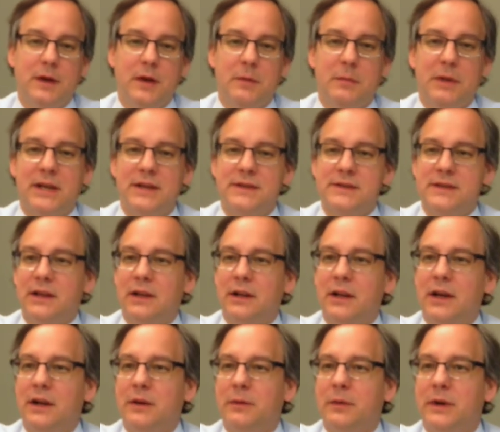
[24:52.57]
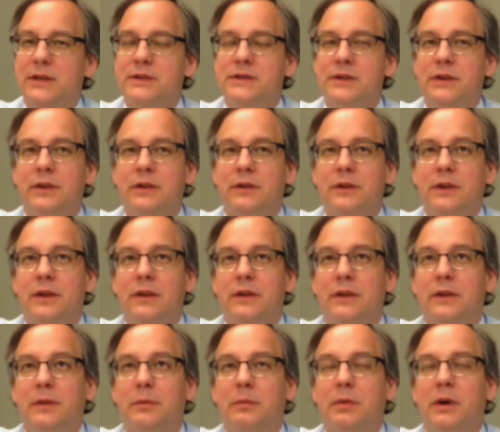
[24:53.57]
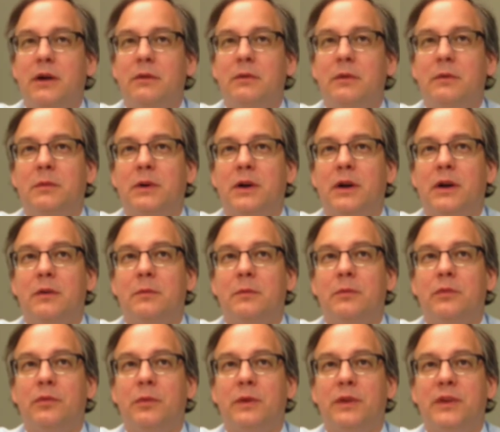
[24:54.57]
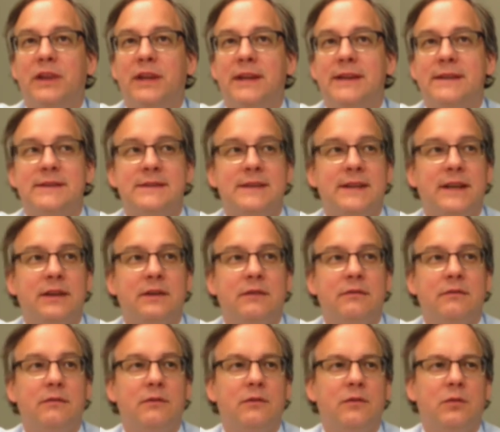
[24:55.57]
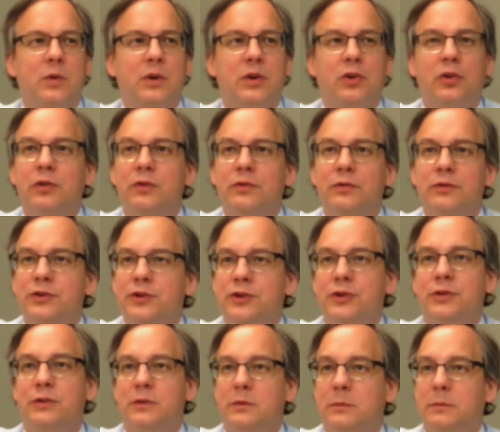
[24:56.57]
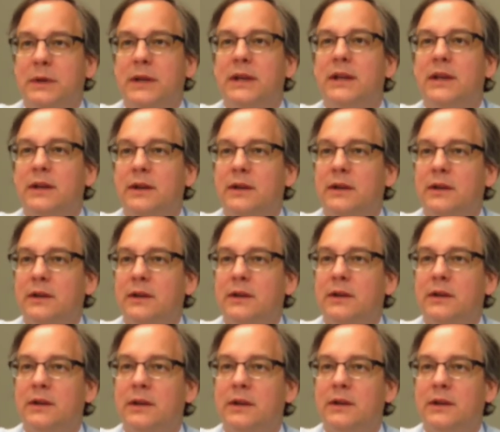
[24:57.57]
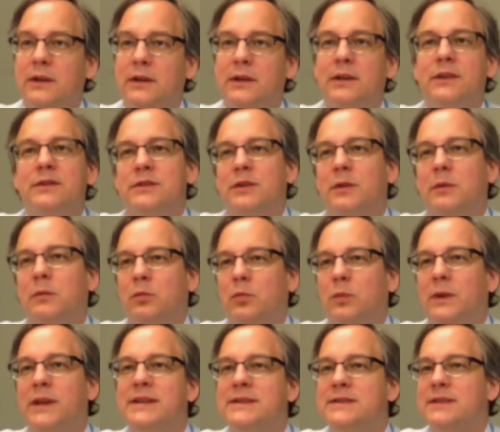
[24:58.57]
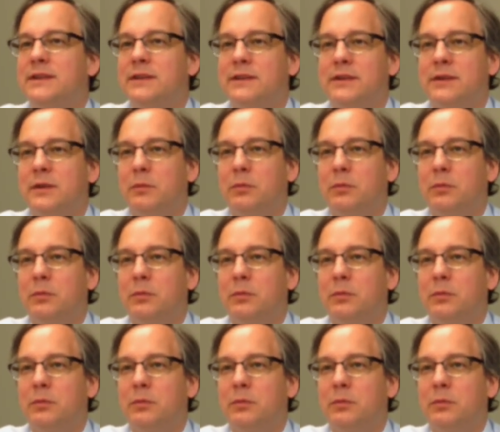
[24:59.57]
Because in a lot of ways, the problem comes with things that where gluten shouldn't be. There's no reason to